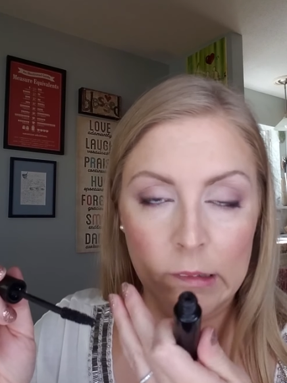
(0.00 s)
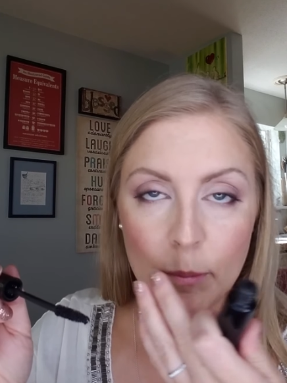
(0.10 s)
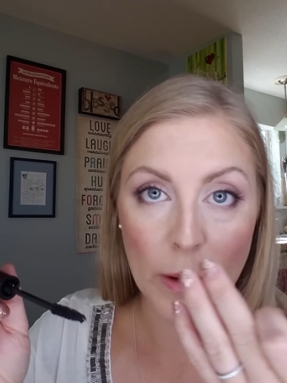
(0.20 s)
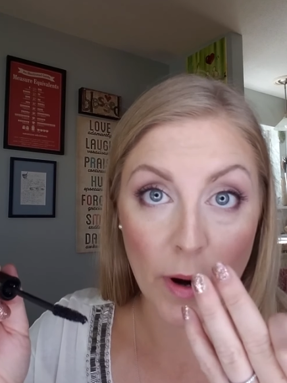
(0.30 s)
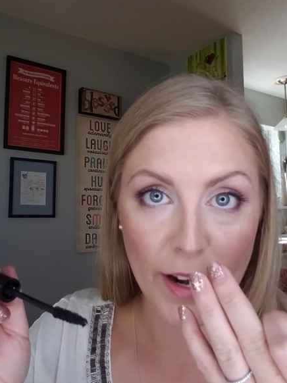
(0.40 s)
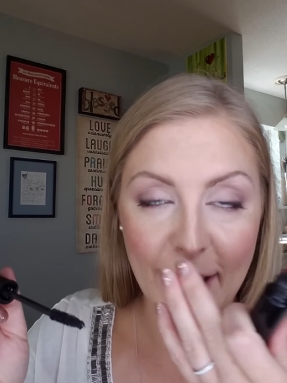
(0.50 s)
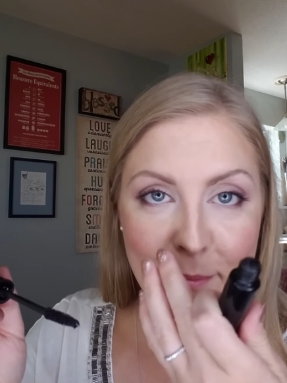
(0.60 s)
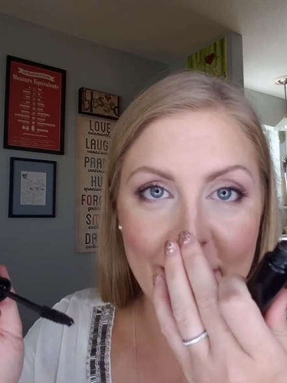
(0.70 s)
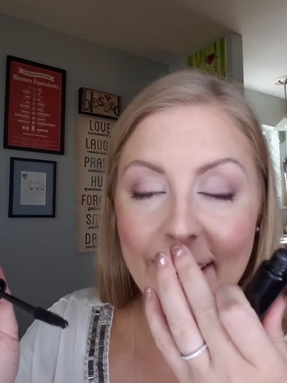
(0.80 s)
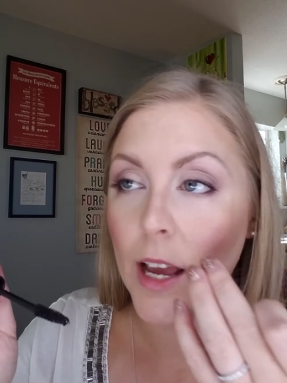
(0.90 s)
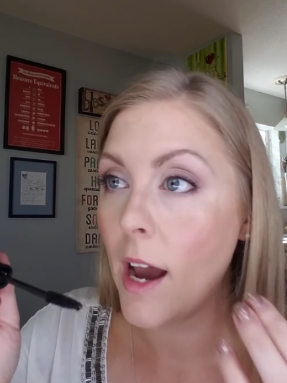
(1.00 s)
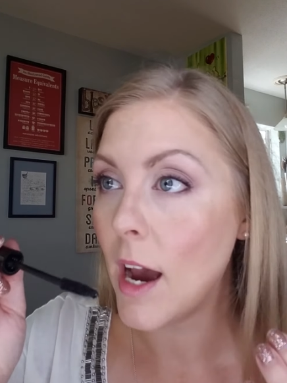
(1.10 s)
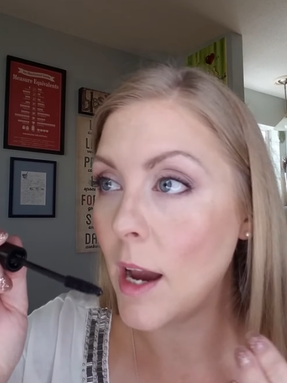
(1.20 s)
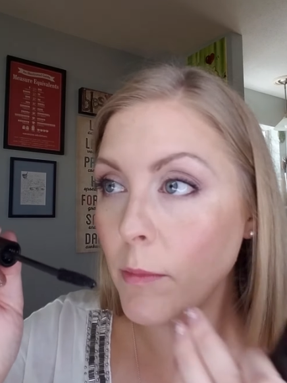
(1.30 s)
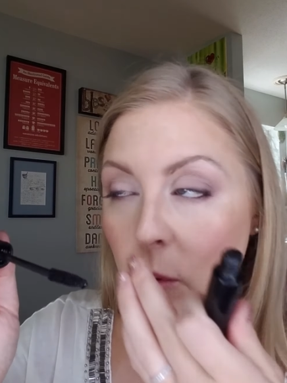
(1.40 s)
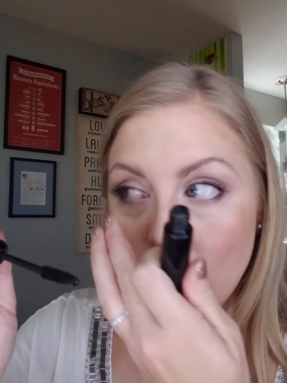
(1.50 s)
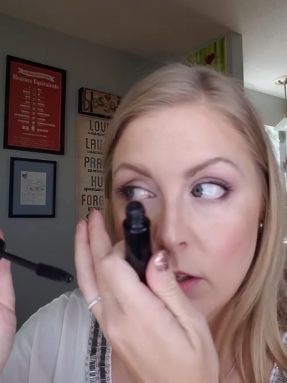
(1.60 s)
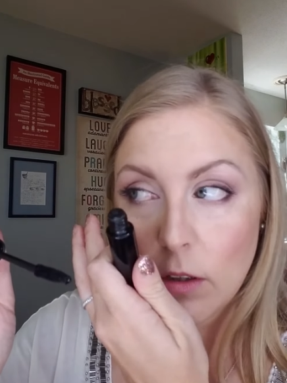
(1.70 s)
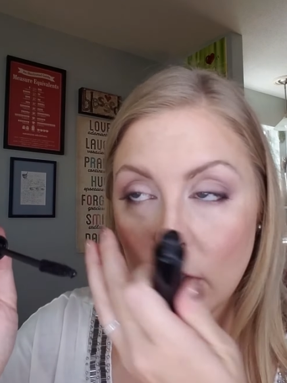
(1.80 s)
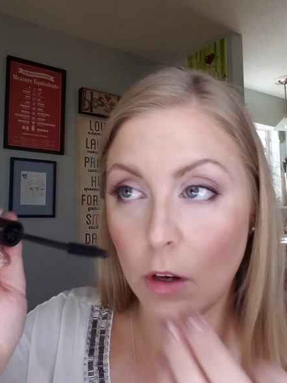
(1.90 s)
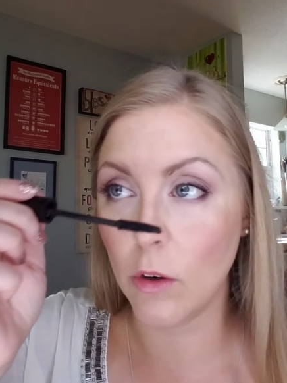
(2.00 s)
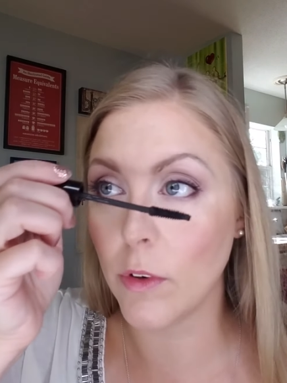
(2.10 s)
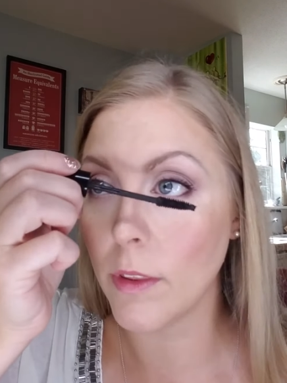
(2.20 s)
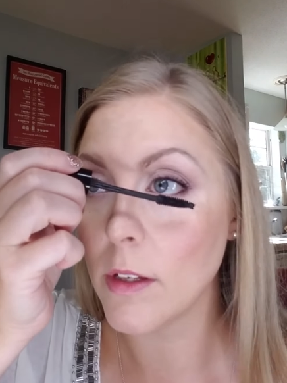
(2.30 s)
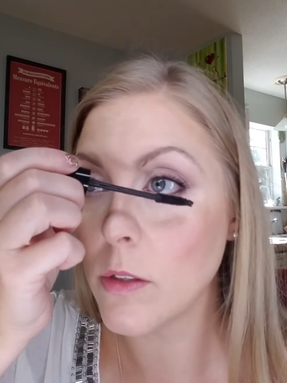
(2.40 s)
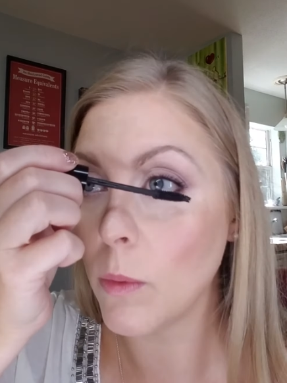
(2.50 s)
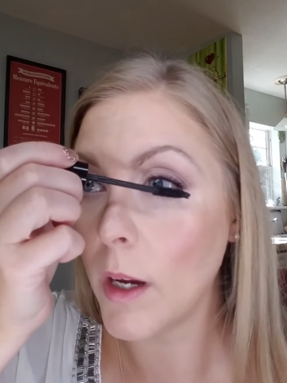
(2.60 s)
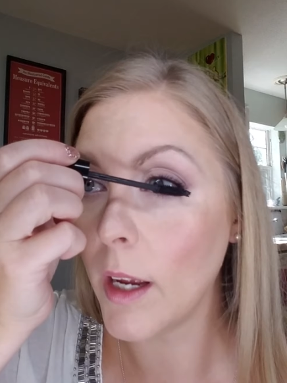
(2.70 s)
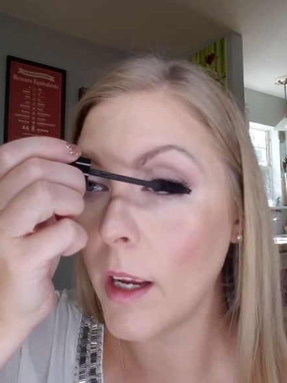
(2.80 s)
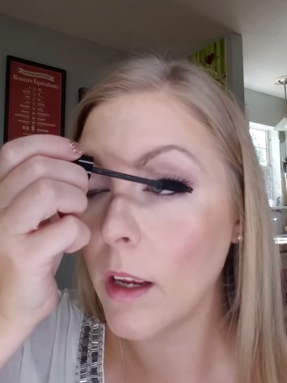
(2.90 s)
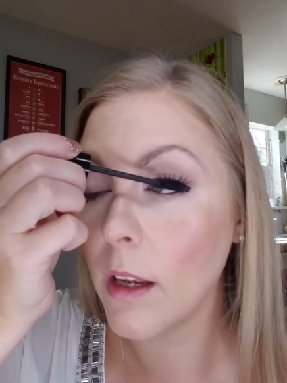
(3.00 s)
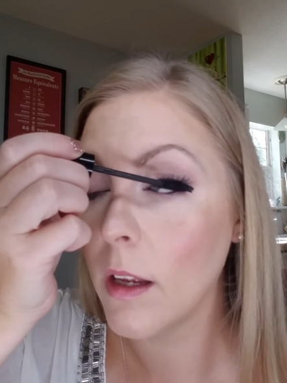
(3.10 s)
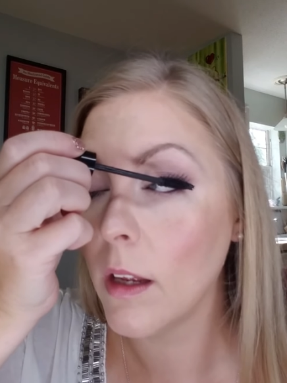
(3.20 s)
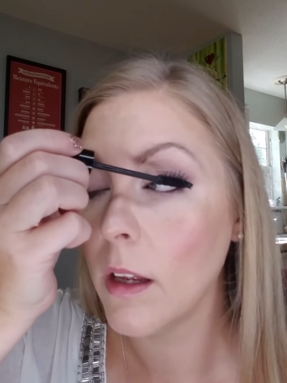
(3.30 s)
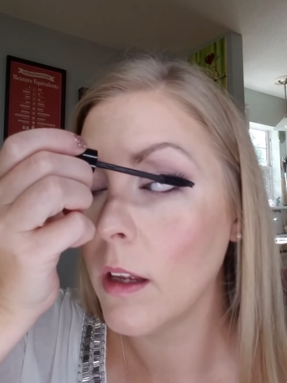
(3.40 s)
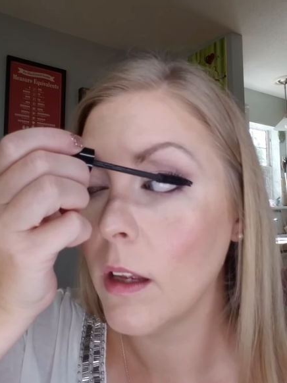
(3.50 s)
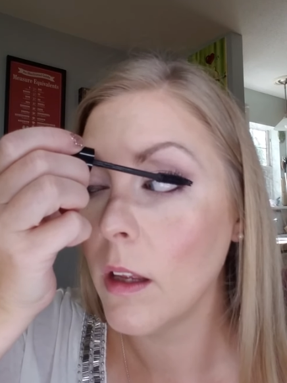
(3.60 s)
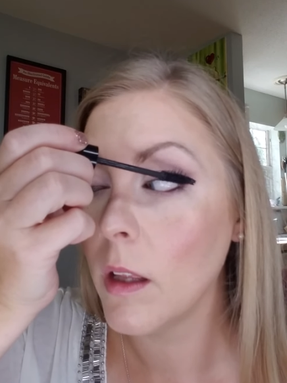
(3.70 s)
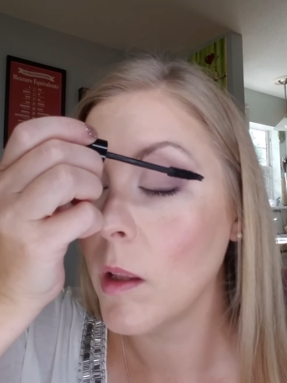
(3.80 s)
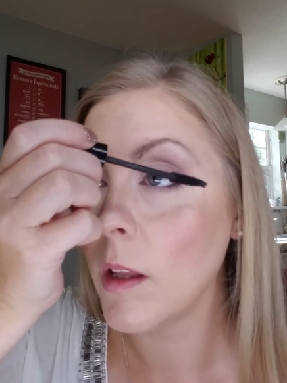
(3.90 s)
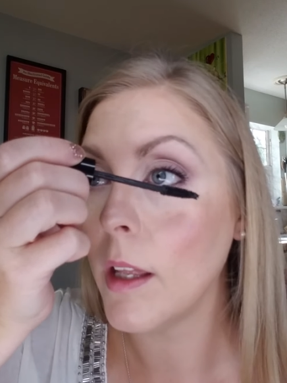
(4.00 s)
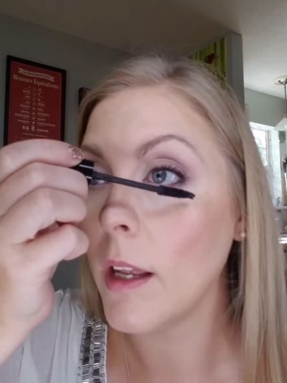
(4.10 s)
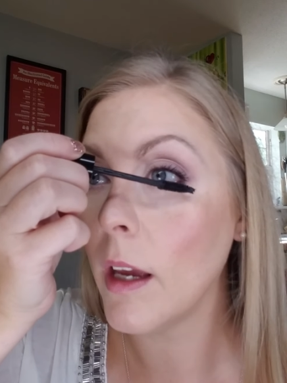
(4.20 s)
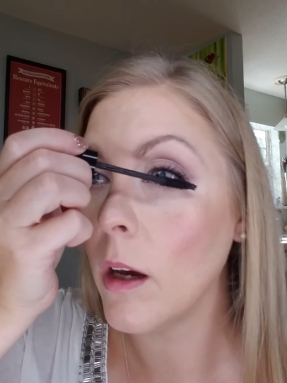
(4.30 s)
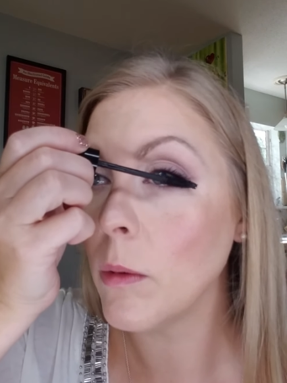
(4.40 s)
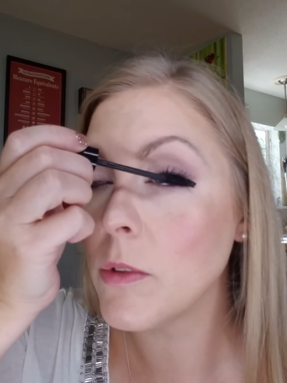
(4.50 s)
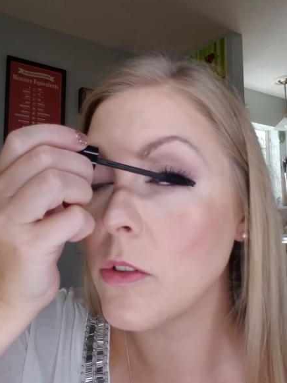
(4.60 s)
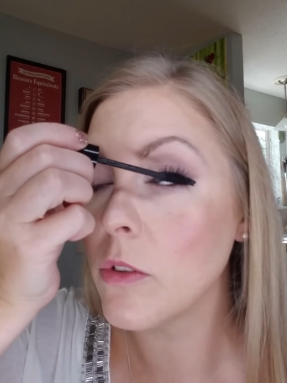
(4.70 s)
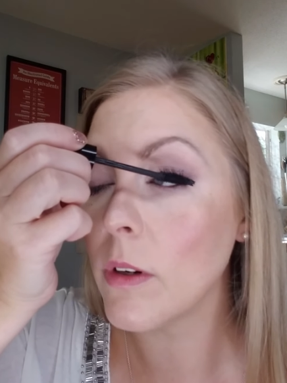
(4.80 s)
my right eye, but I'm going to look over this way, and it helps